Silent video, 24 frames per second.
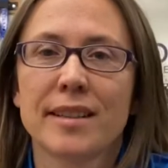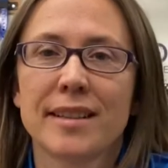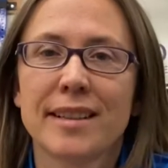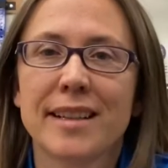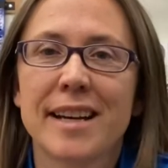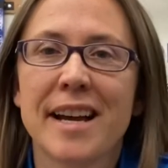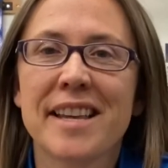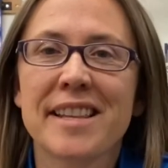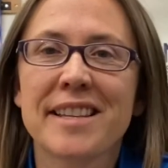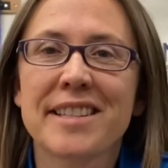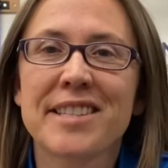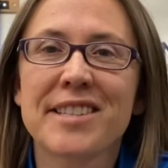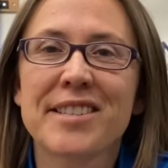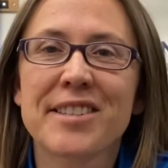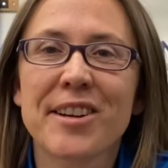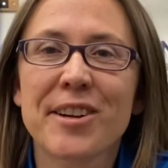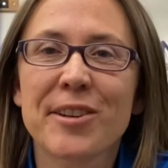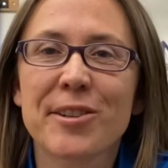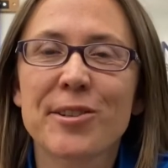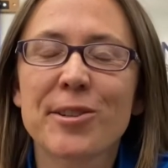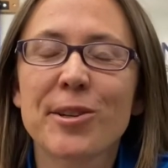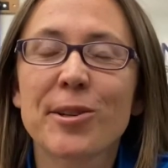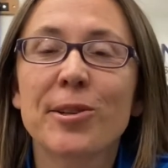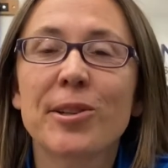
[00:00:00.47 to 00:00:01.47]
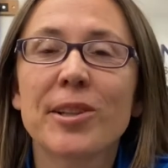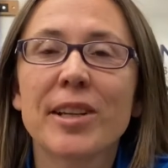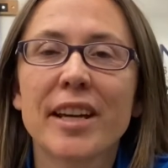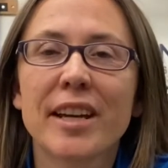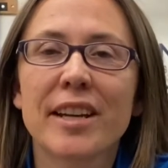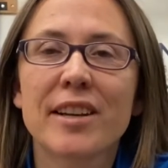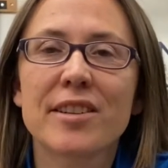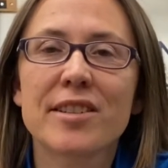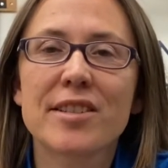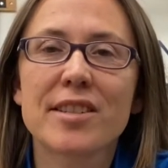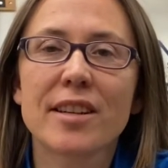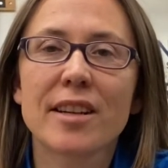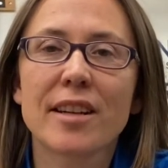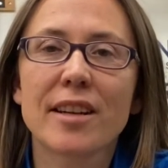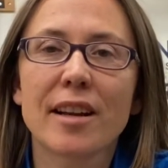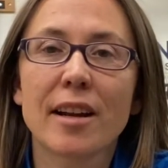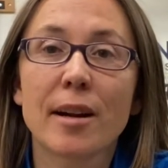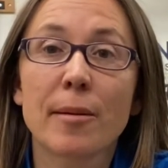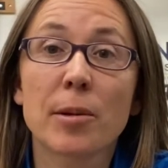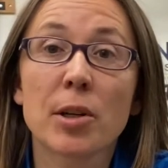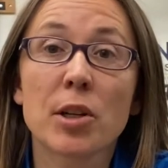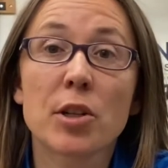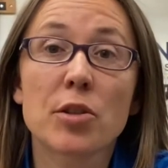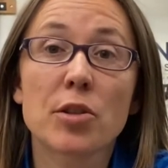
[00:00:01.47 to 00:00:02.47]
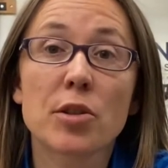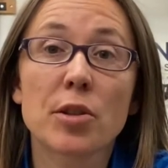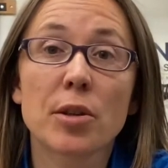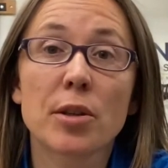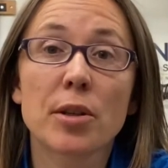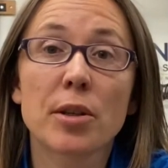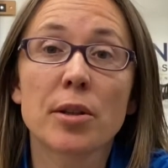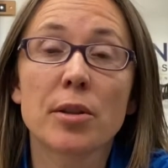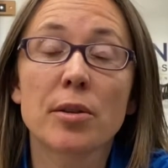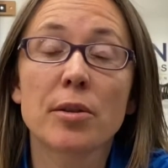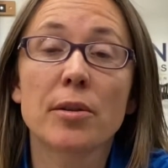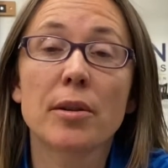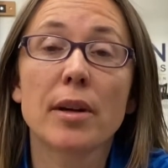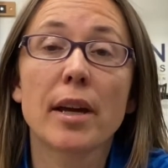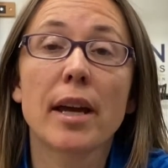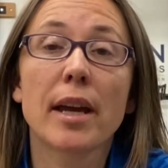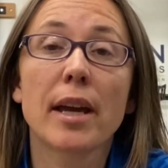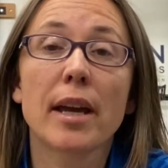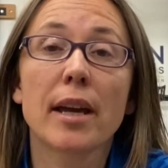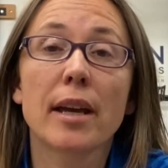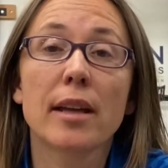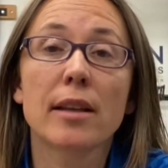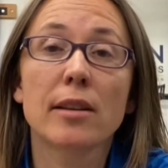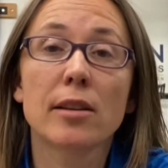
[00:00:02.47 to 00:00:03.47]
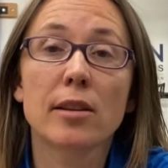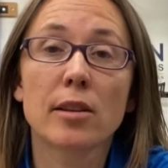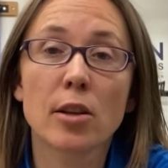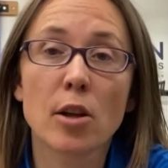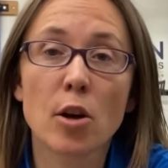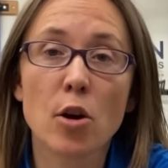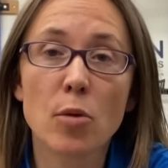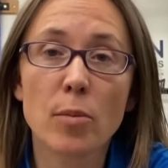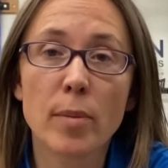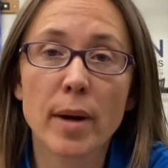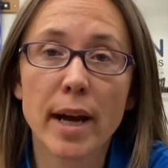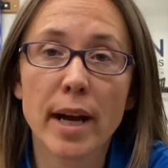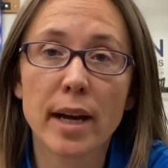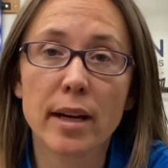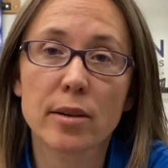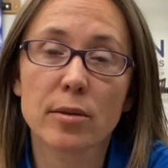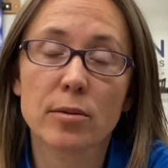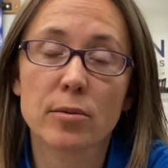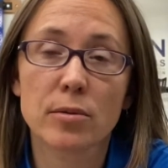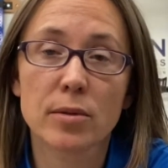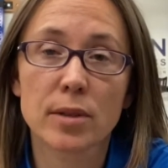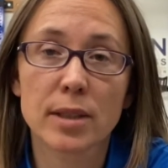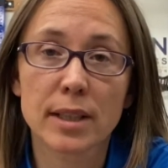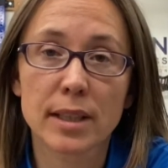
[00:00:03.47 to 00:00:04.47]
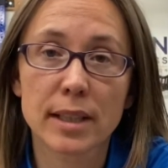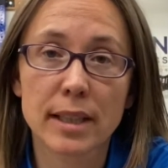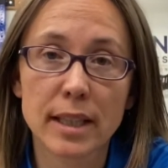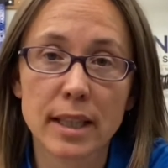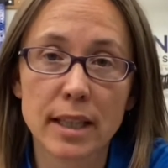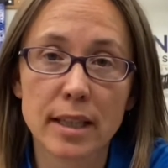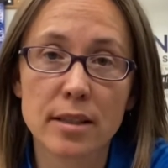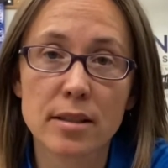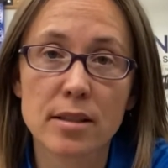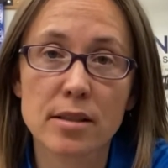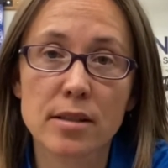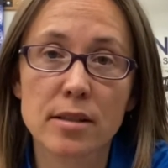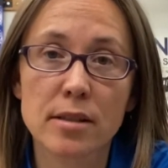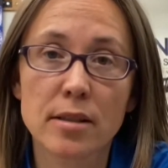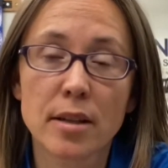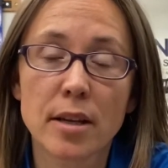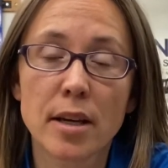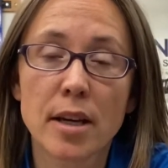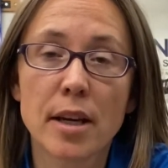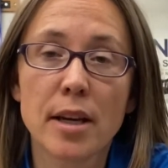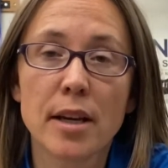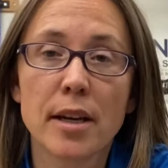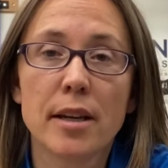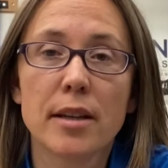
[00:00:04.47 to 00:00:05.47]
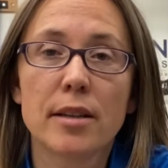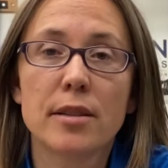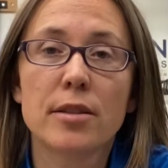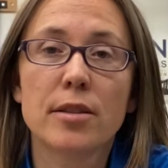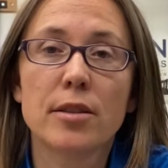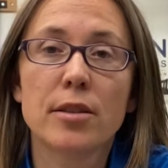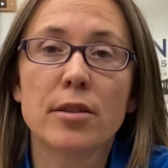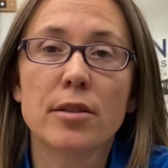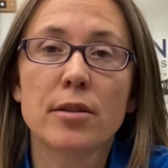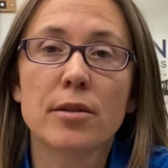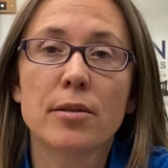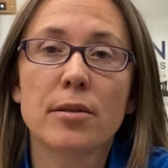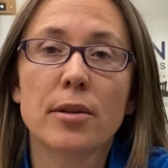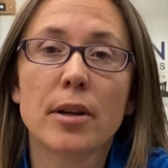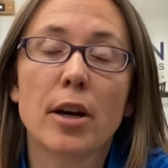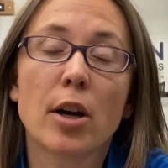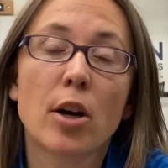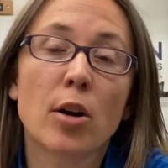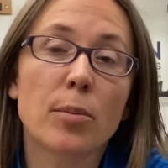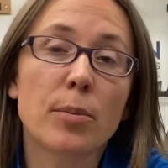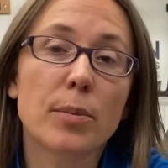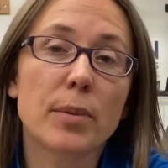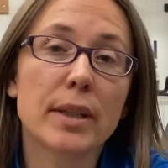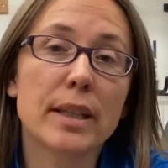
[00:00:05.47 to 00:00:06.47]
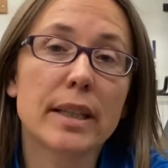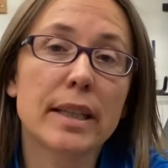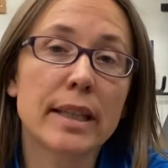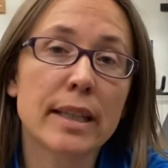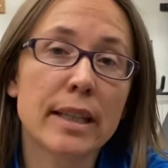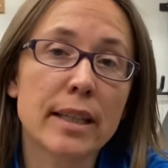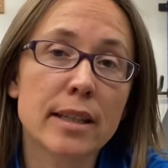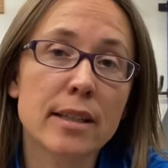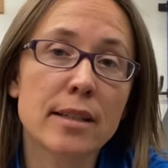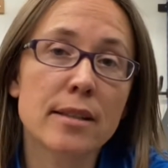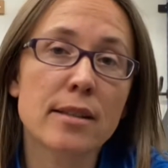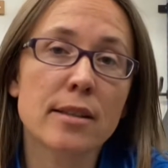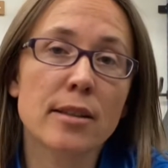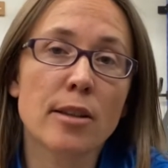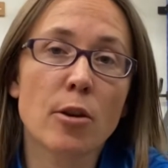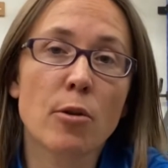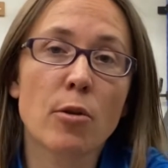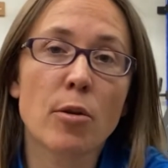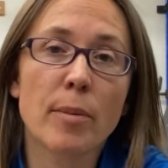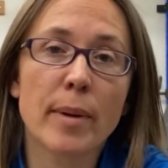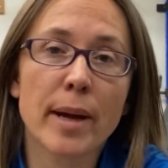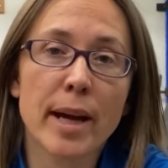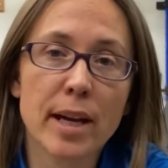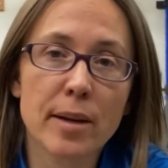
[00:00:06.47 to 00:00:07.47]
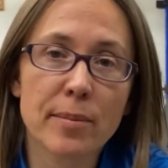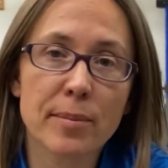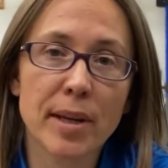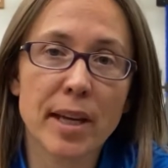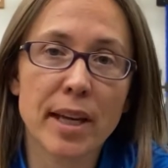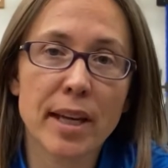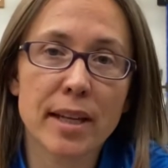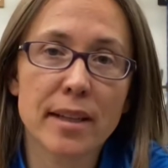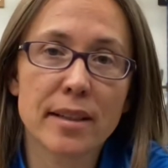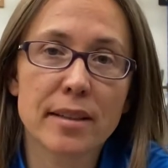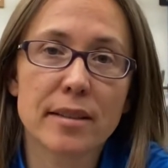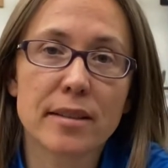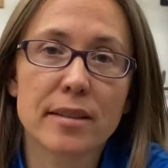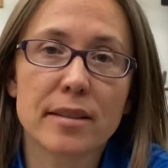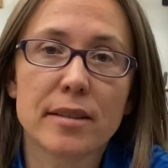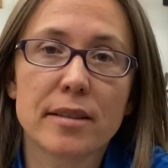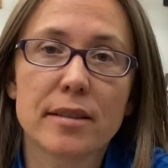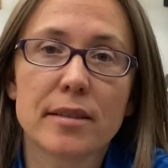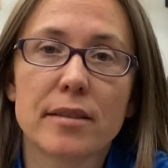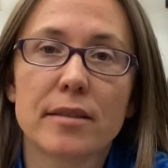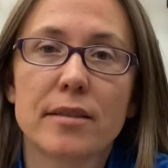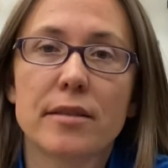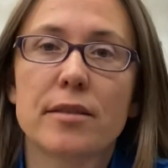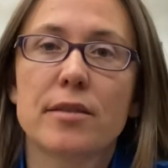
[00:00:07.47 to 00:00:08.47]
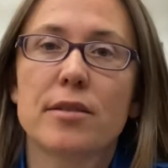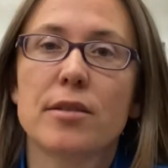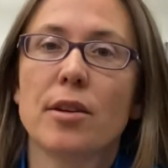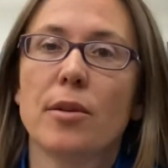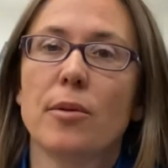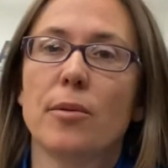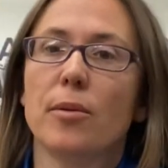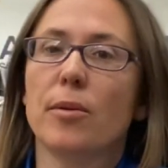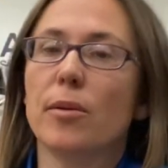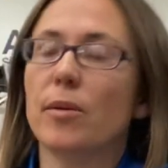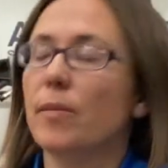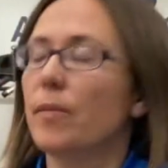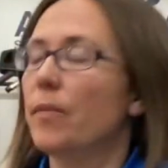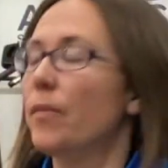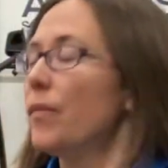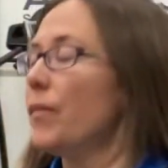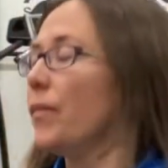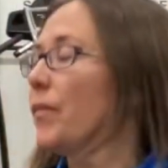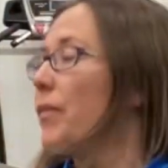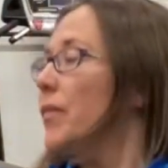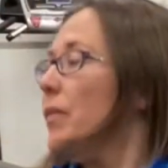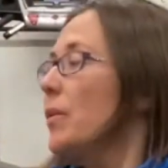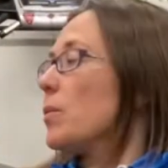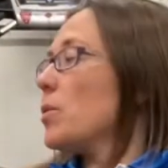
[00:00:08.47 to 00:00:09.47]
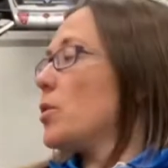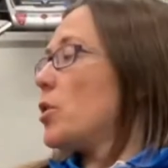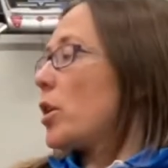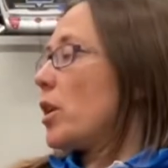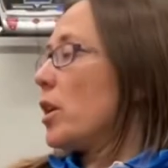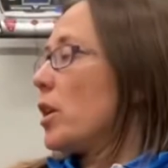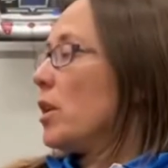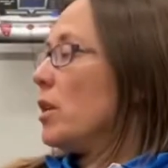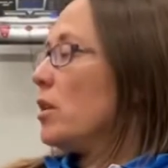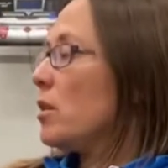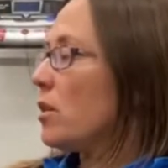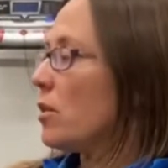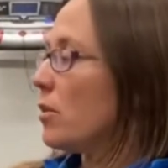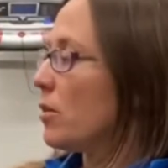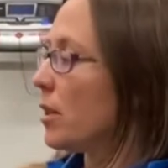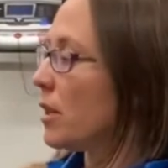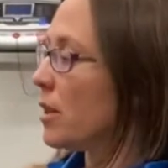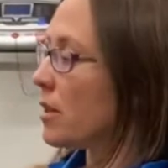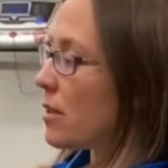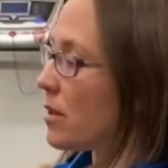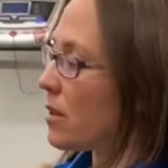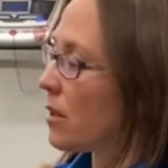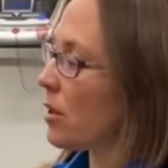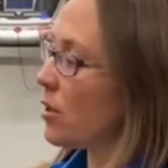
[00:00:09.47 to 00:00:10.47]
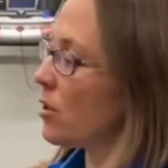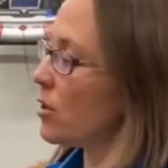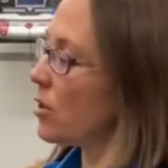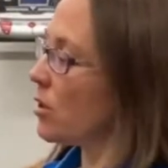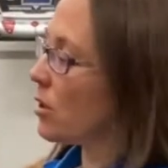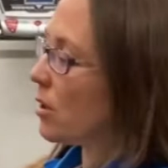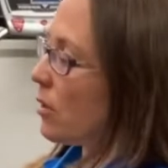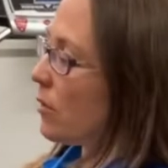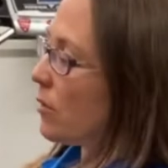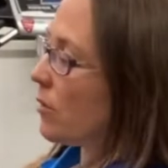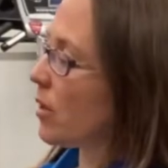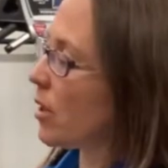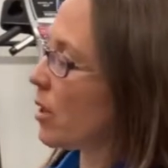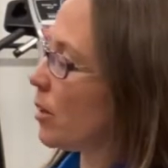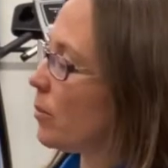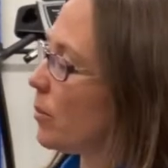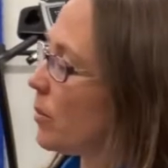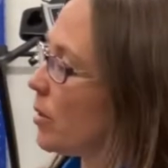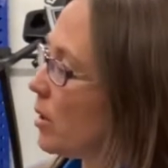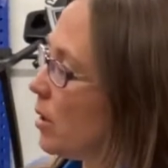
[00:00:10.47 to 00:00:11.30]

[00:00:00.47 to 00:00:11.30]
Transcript: Hi, this is Dr. Nicole Anderson. I'm going to show you a low back release to help ease lower back pain. So what you're going to do is set yourself up